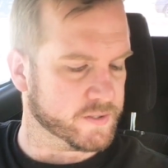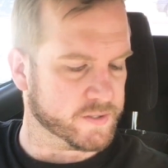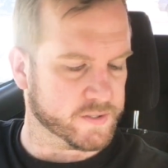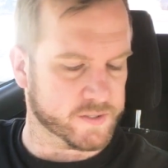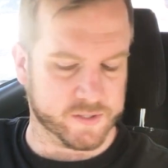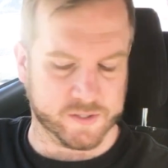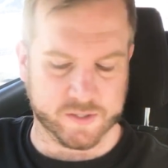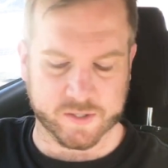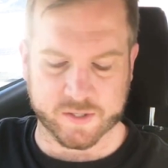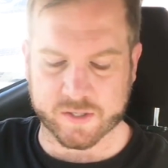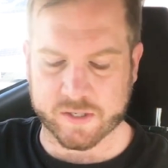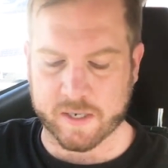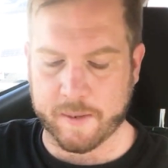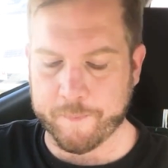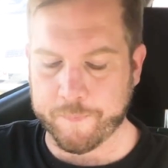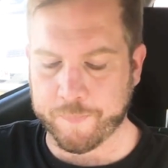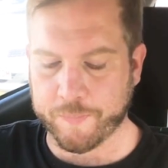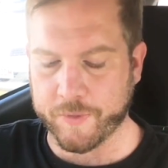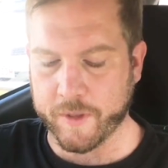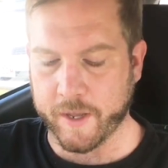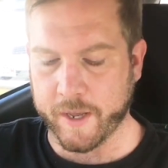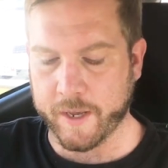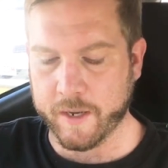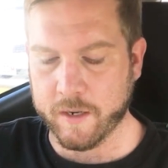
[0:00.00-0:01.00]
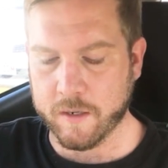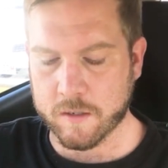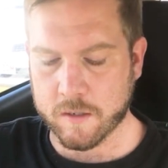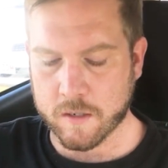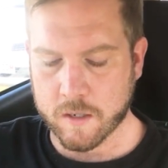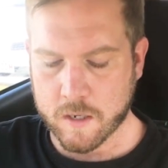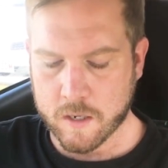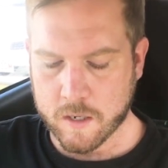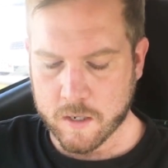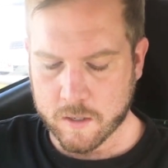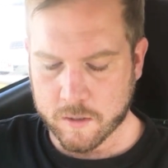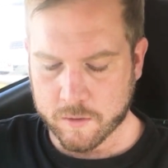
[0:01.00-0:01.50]
something,
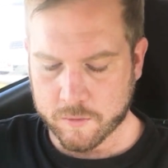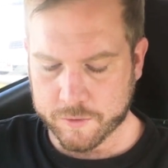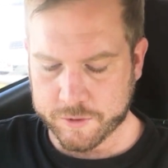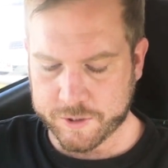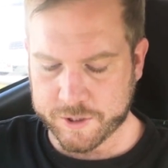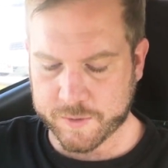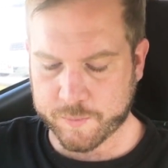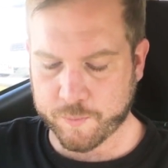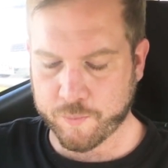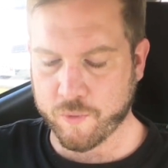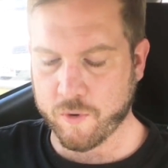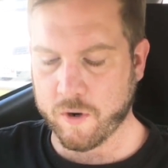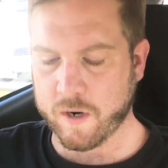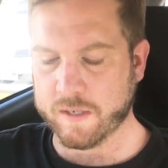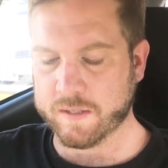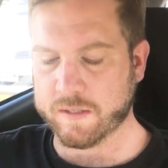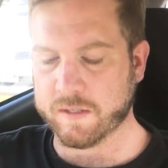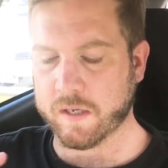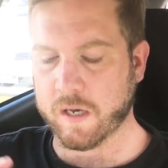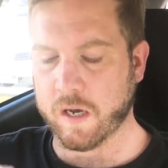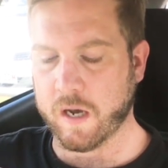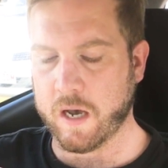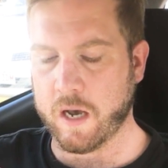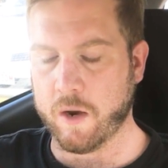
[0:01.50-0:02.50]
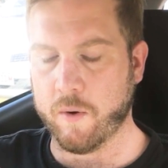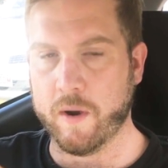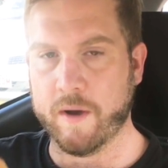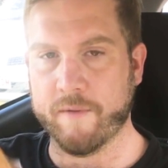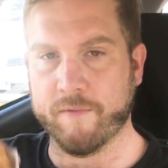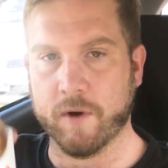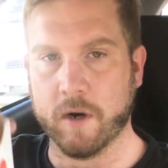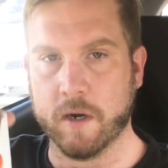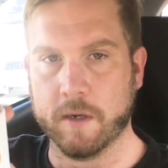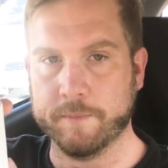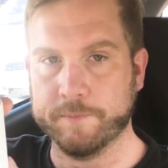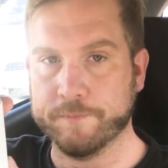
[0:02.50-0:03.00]
which is pricier.
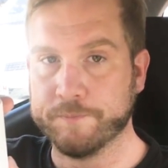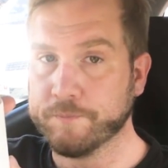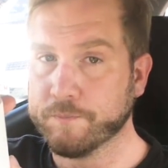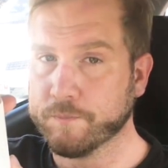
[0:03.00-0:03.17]
However,